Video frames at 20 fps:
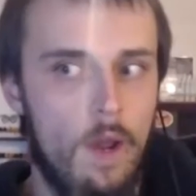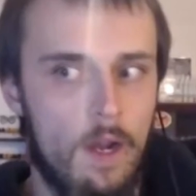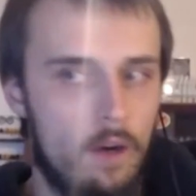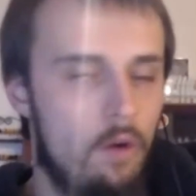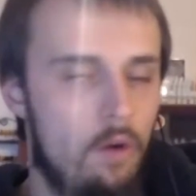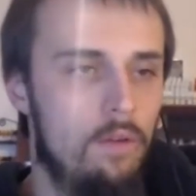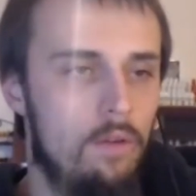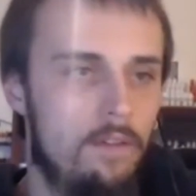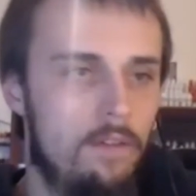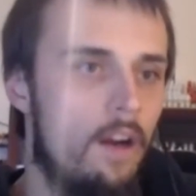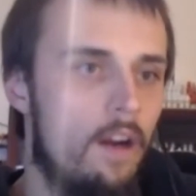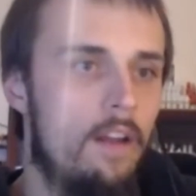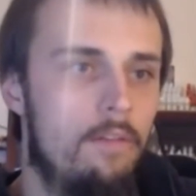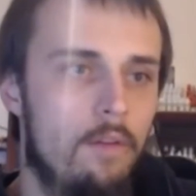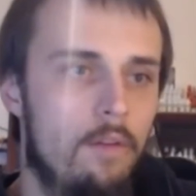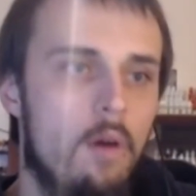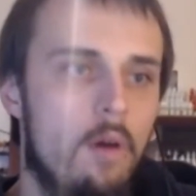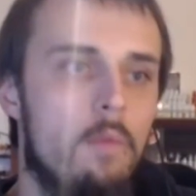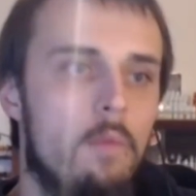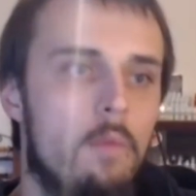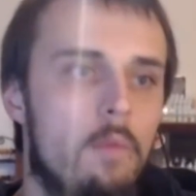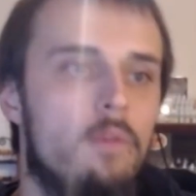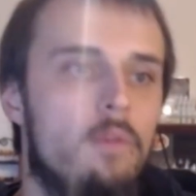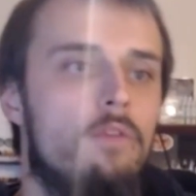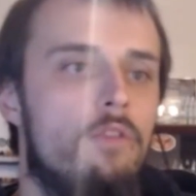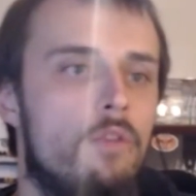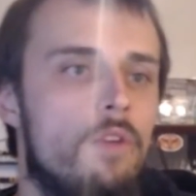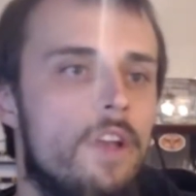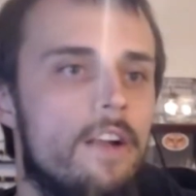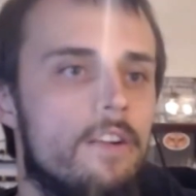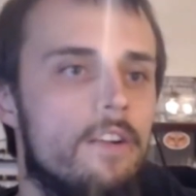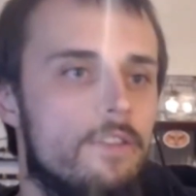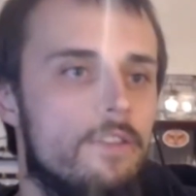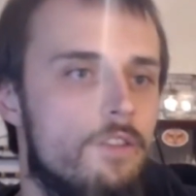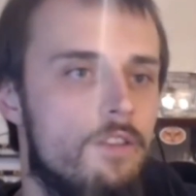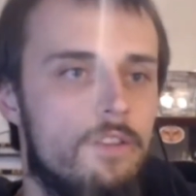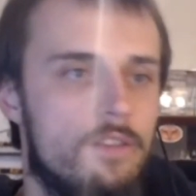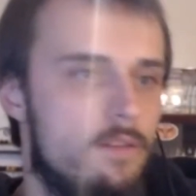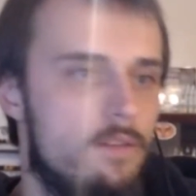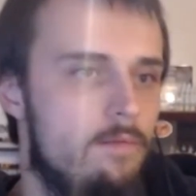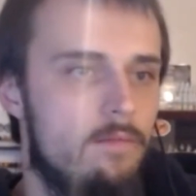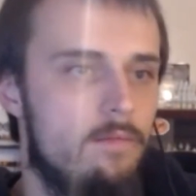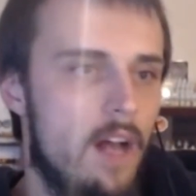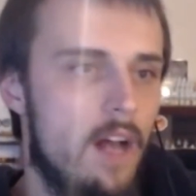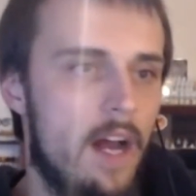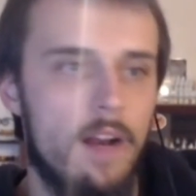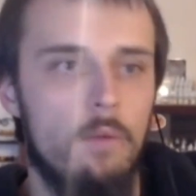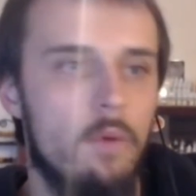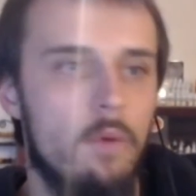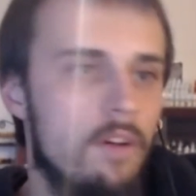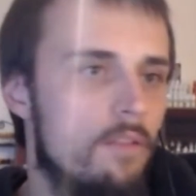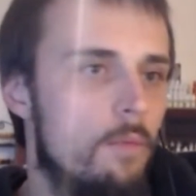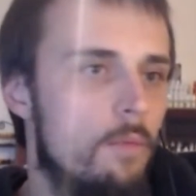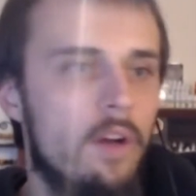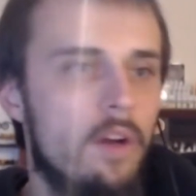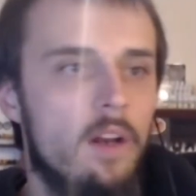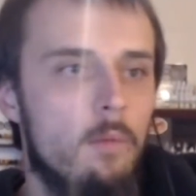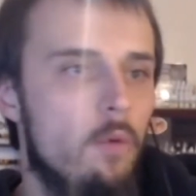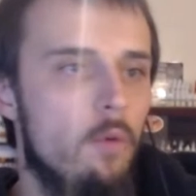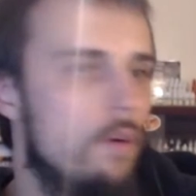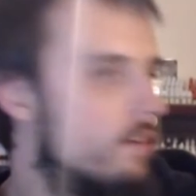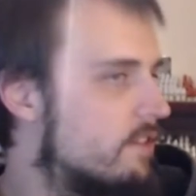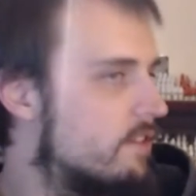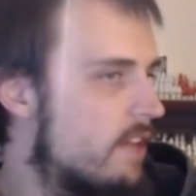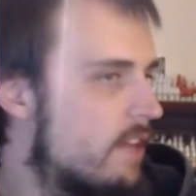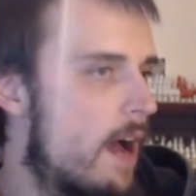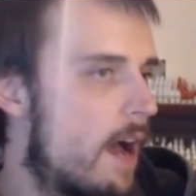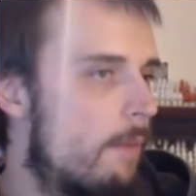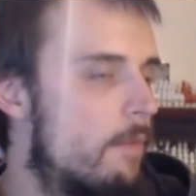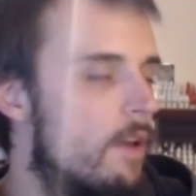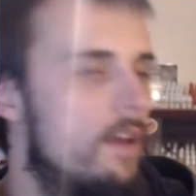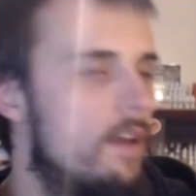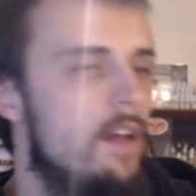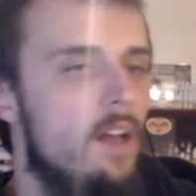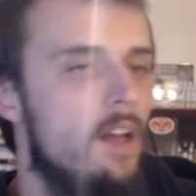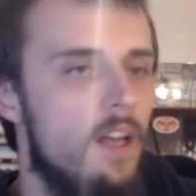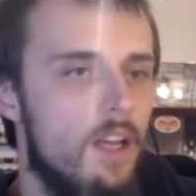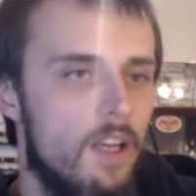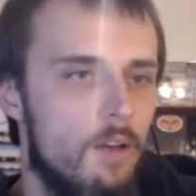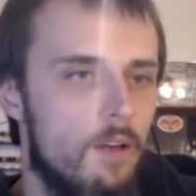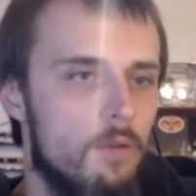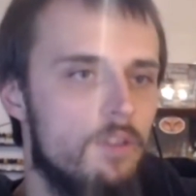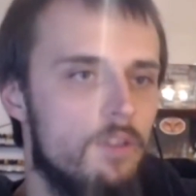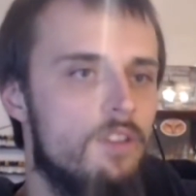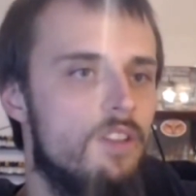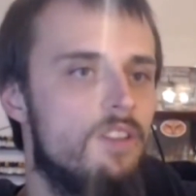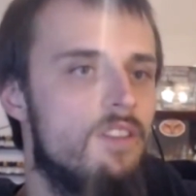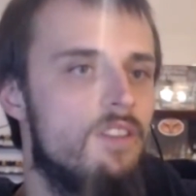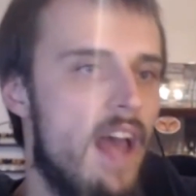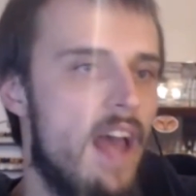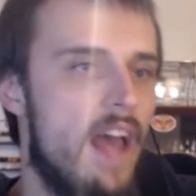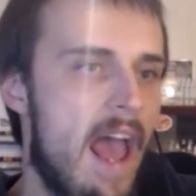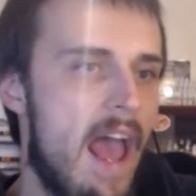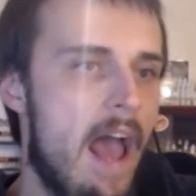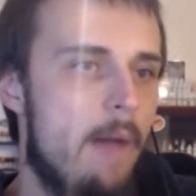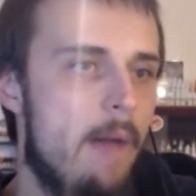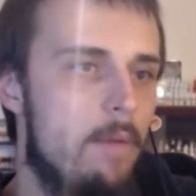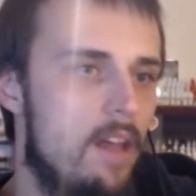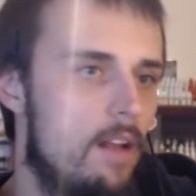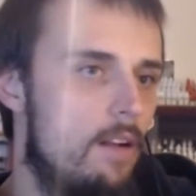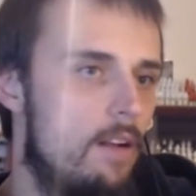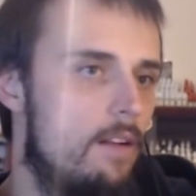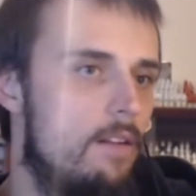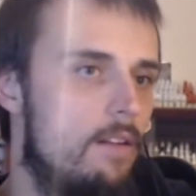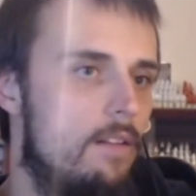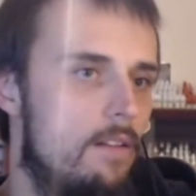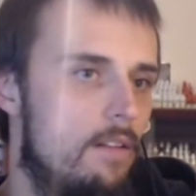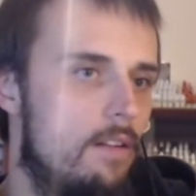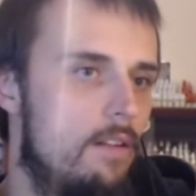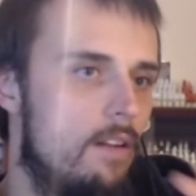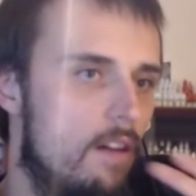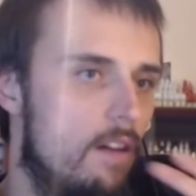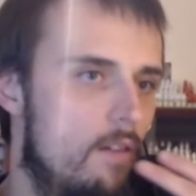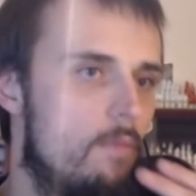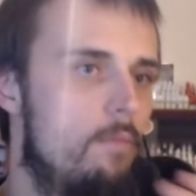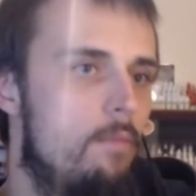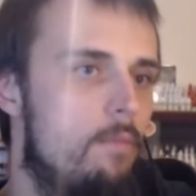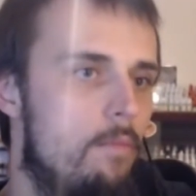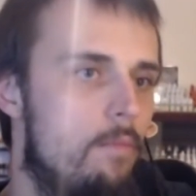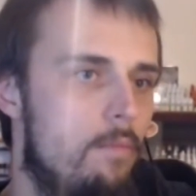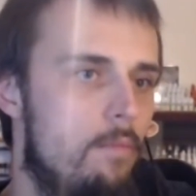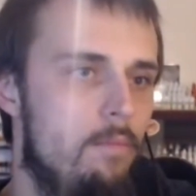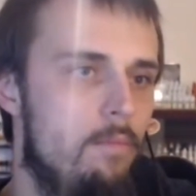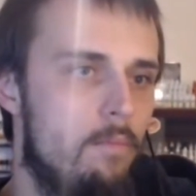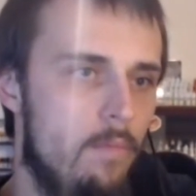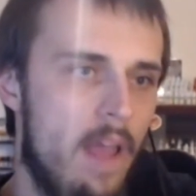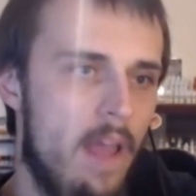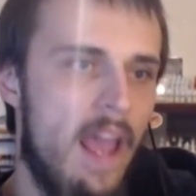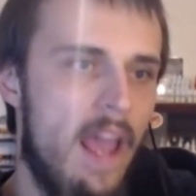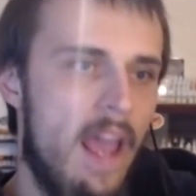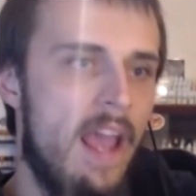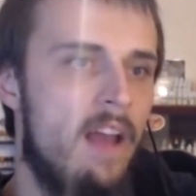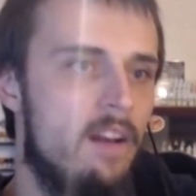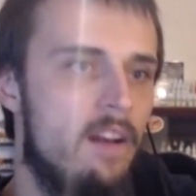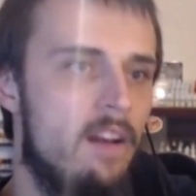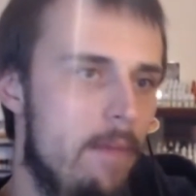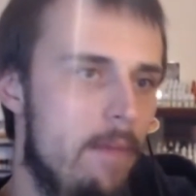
cold turkey for almost 2 years. I didn't want to smoke anymore. Stop. It was just the habit of hand to